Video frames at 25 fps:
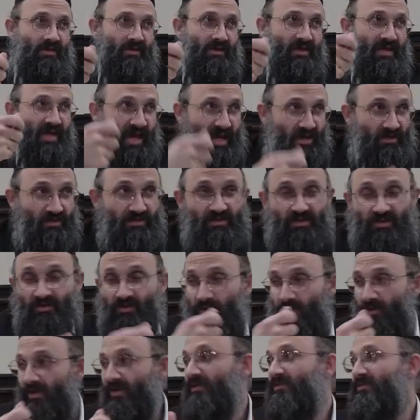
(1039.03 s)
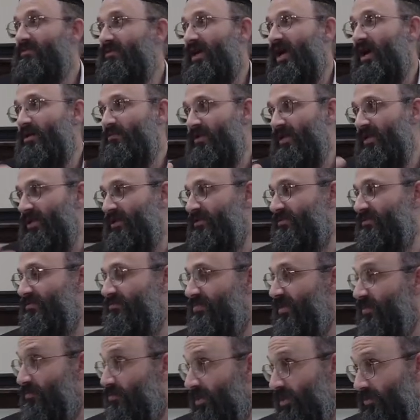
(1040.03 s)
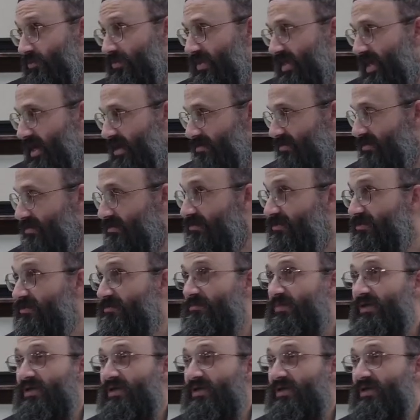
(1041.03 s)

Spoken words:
candles according to how many people are in the household,